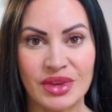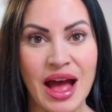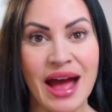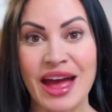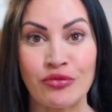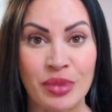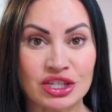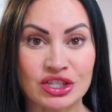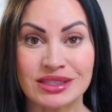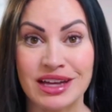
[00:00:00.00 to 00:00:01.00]
I have
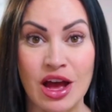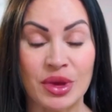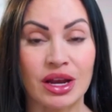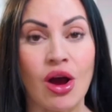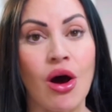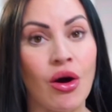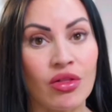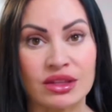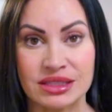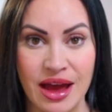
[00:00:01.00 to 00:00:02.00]
patients come in all
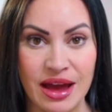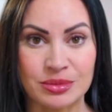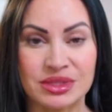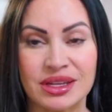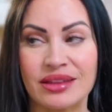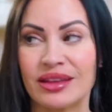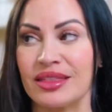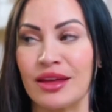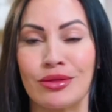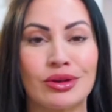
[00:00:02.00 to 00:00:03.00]
the time saying that they
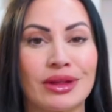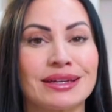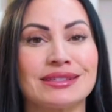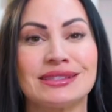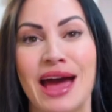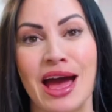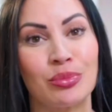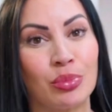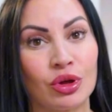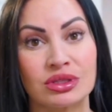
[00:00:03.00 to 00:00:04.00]
look like a sad
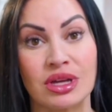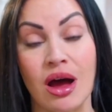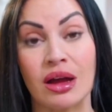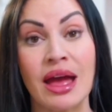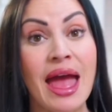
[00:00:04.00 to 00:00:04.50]
bulldog,